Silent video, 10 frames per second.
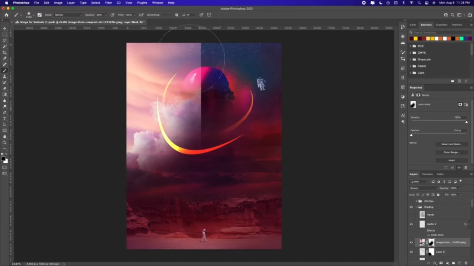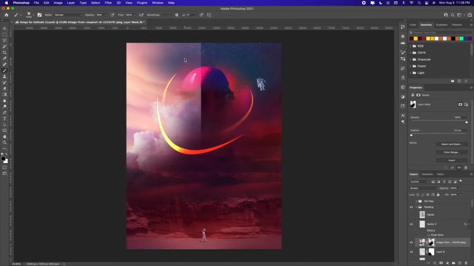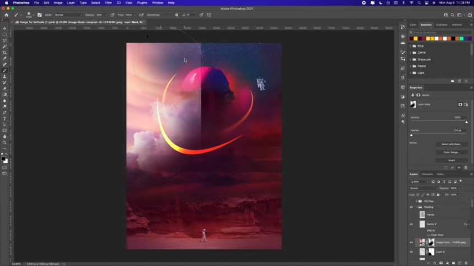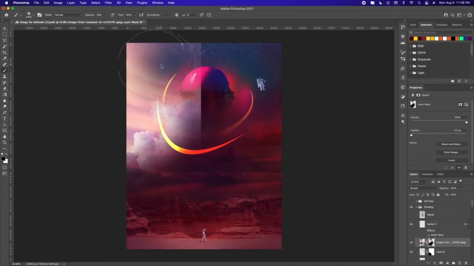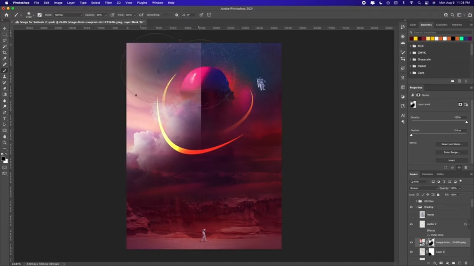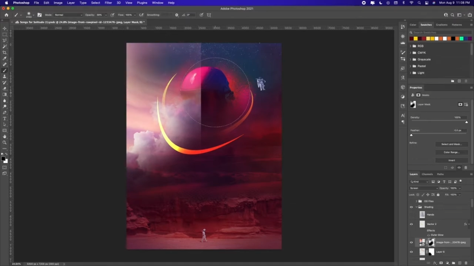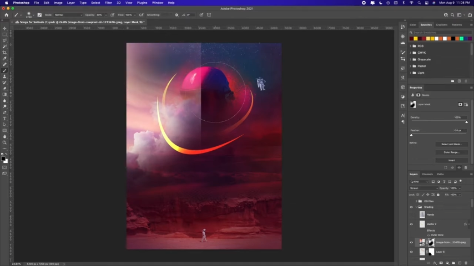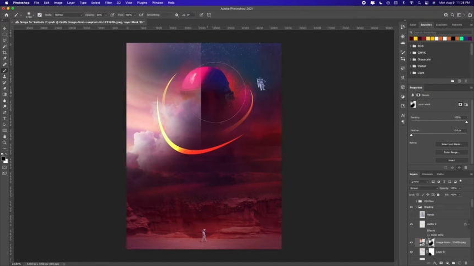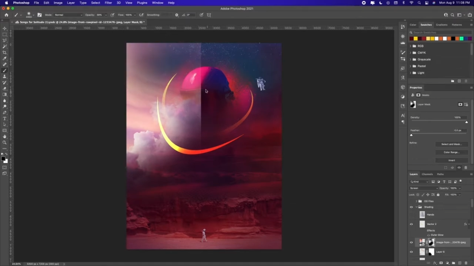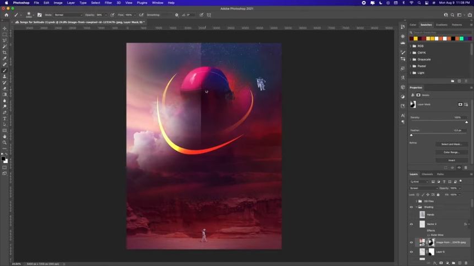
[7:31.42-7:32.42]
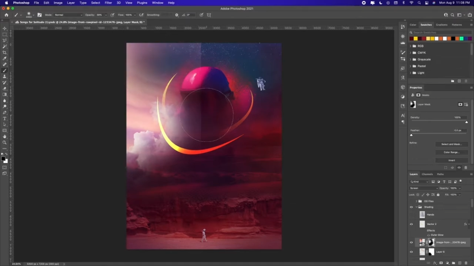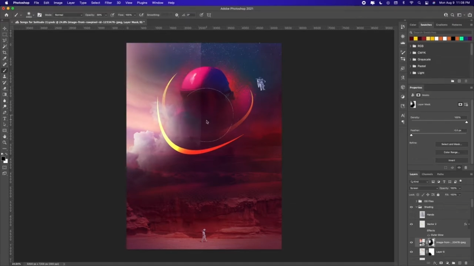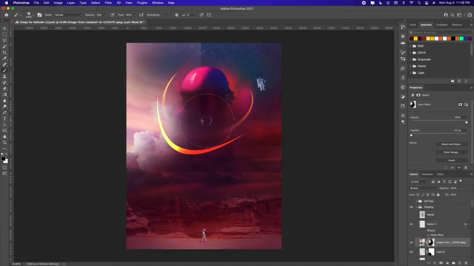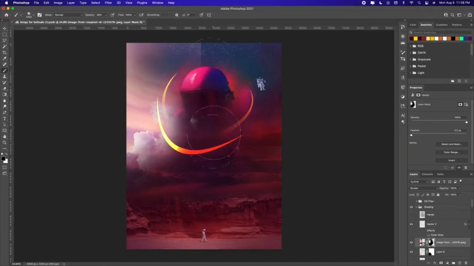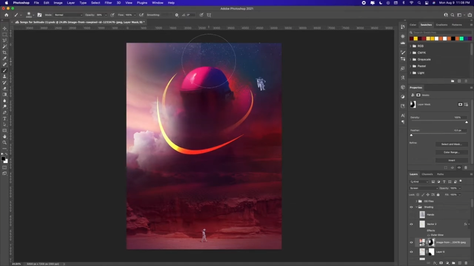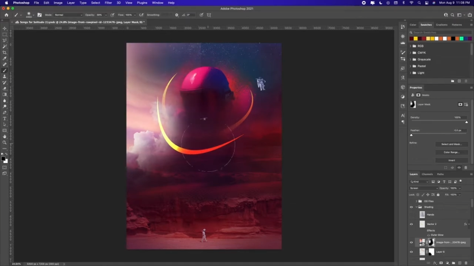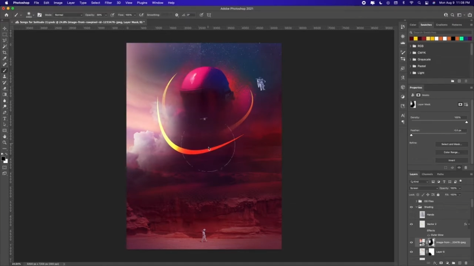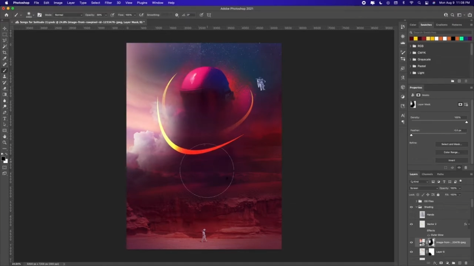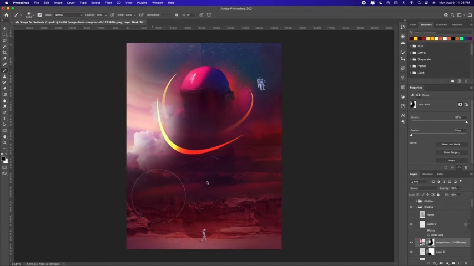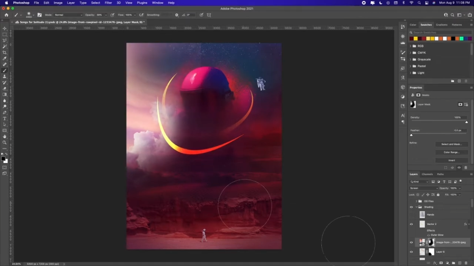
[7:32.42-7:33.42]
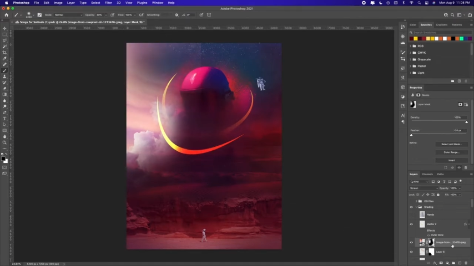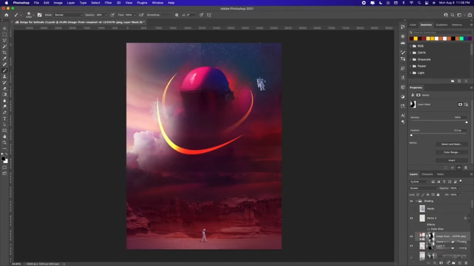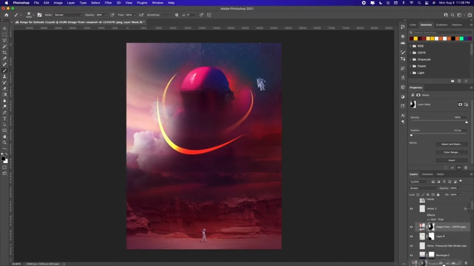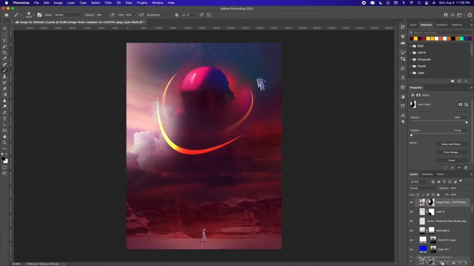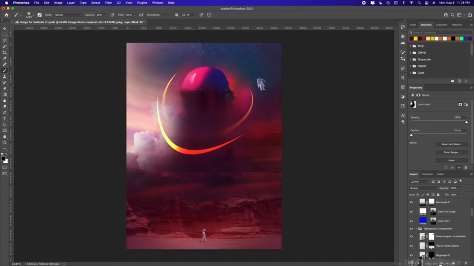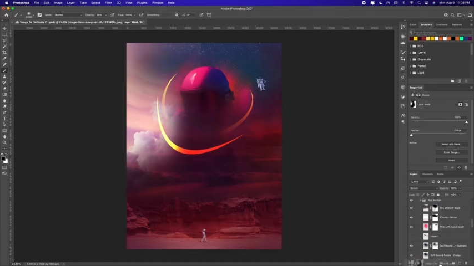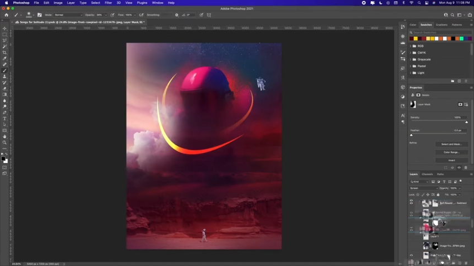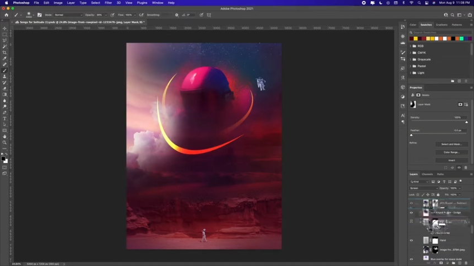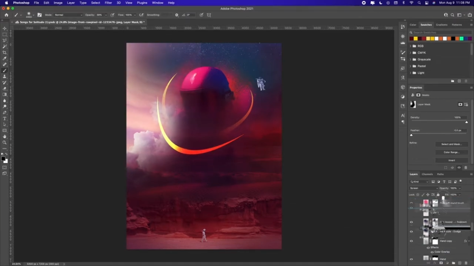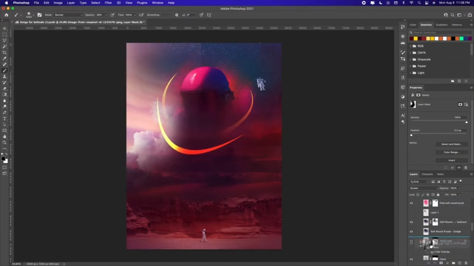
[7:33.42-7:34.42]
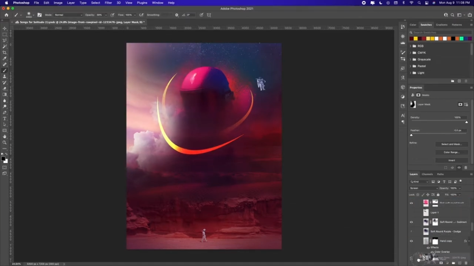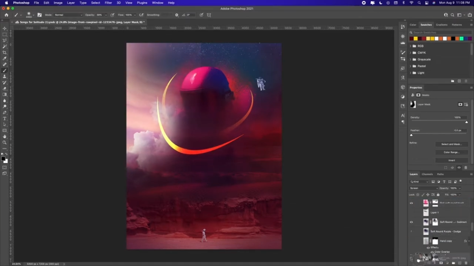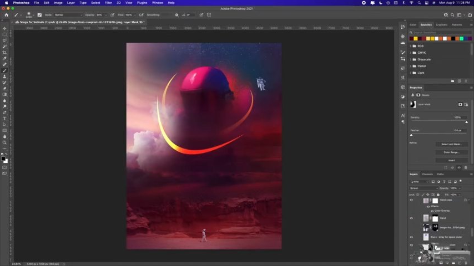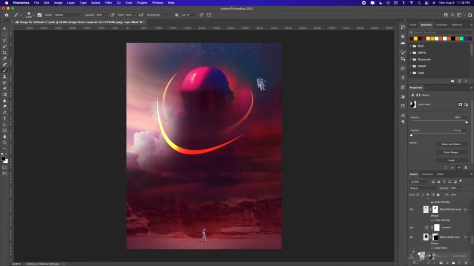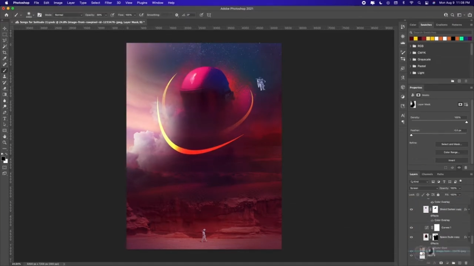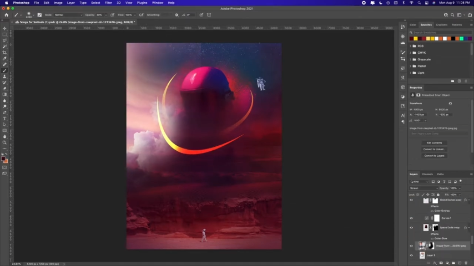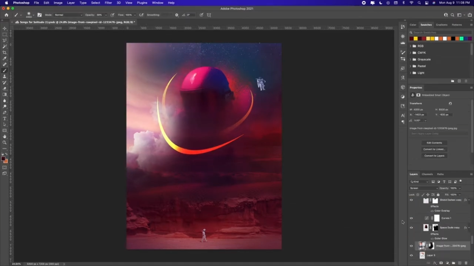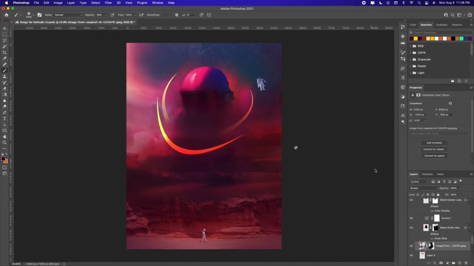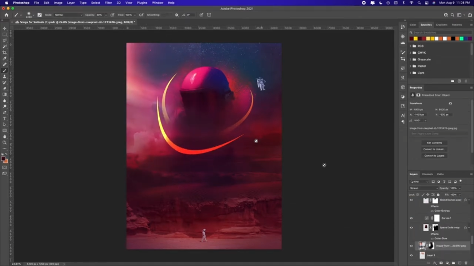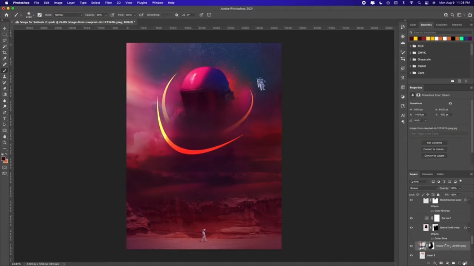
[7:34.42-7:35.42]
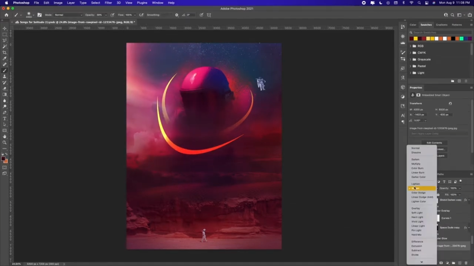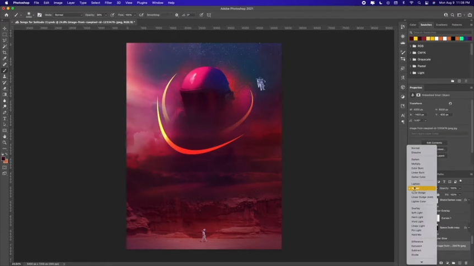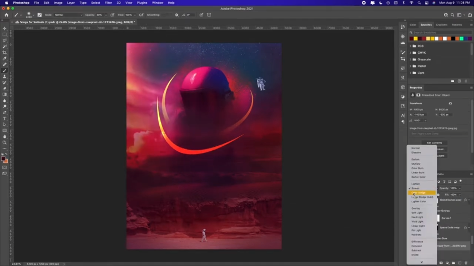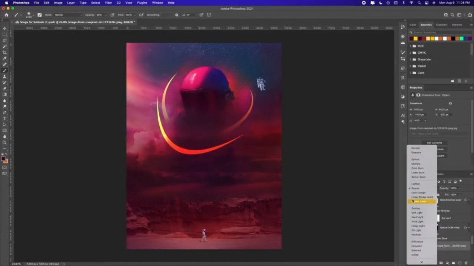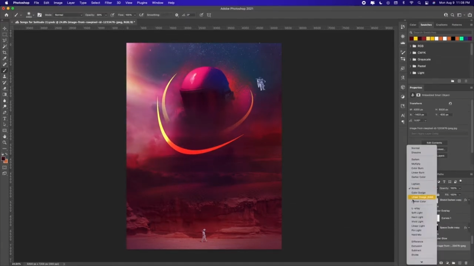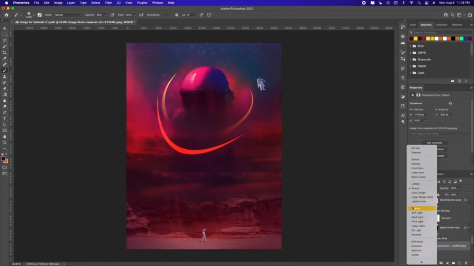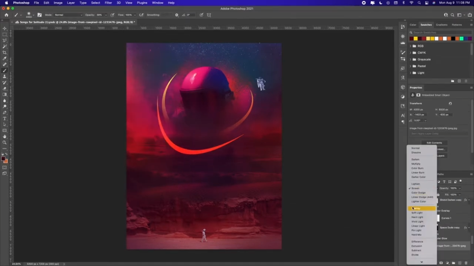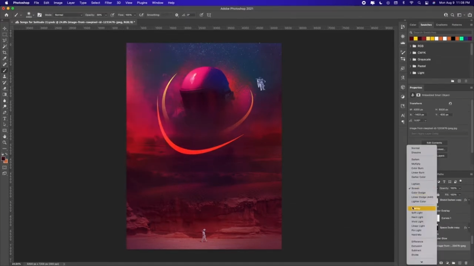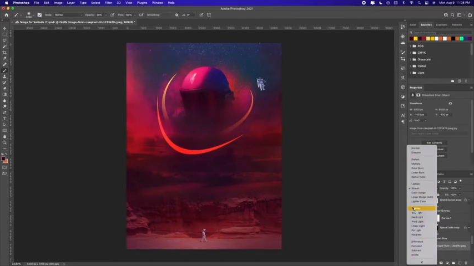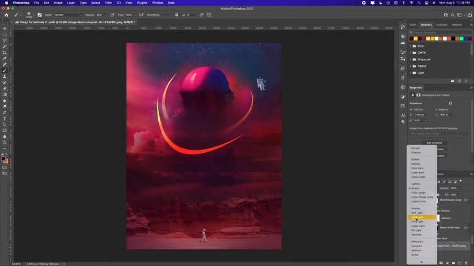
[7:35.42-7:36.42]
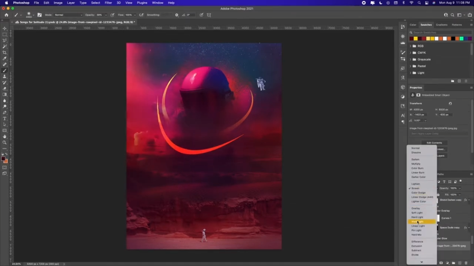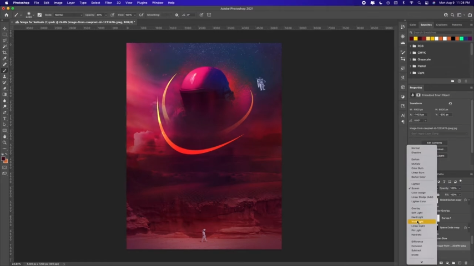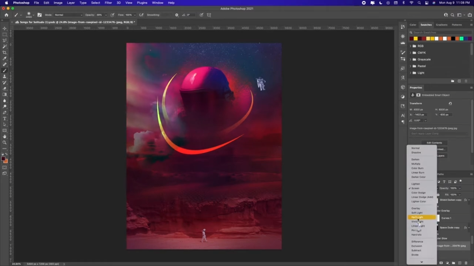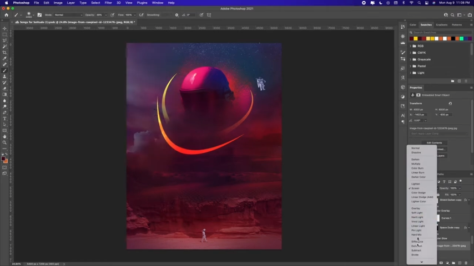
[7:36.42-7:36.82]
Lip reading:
No face is visible, so there are no lips to read.